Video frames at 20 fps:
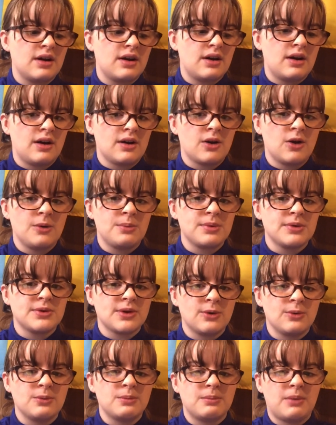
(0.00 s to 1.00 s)
I hope you
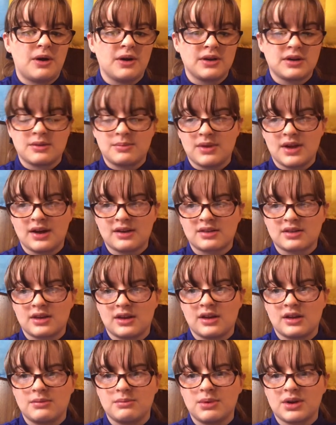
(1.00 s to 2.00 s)
don't mind me
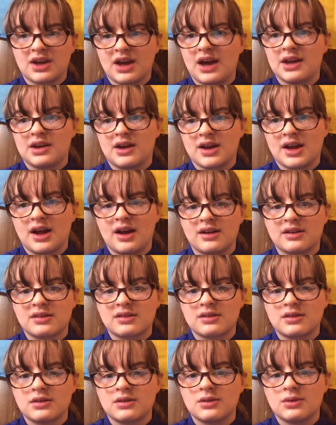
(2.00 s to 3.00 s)
asking, but can I
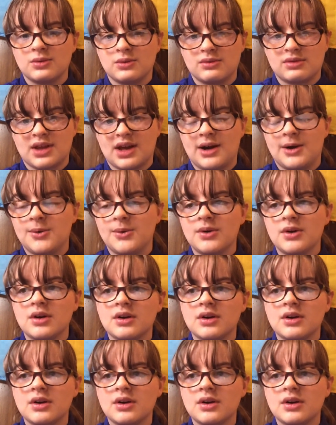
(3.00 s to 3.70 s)
ask who's out?